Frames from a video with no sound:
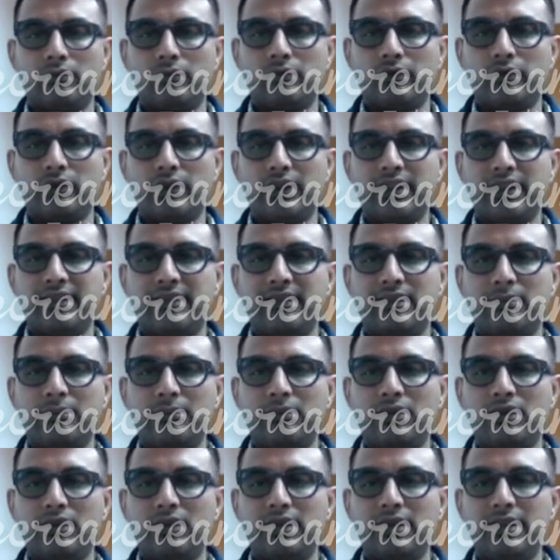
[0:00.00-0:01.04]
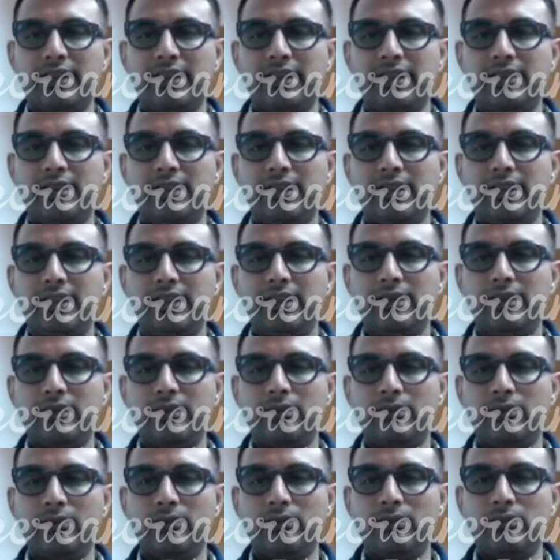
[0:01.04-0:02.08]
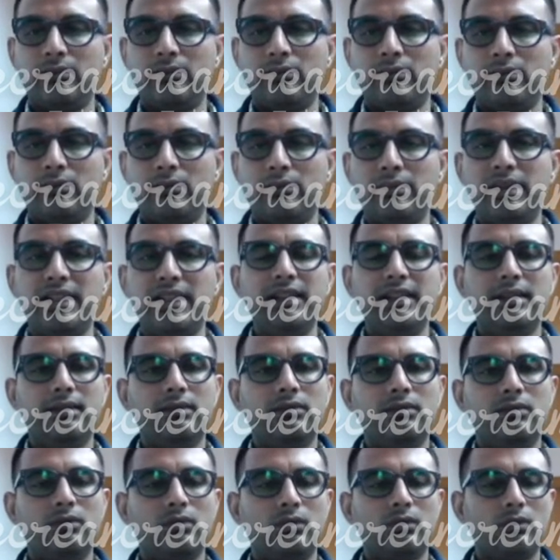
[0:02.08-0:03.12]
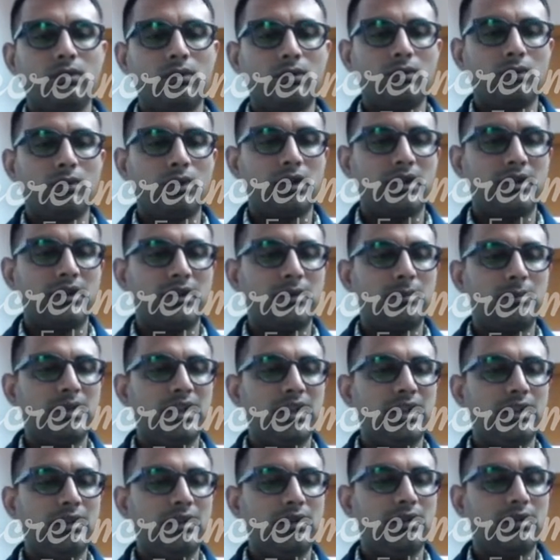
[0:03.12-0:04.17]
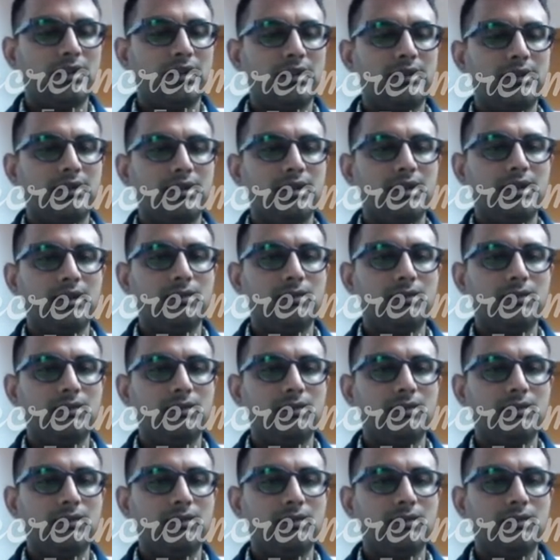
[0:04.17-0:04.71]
for example, degree B. What is B? Let's see.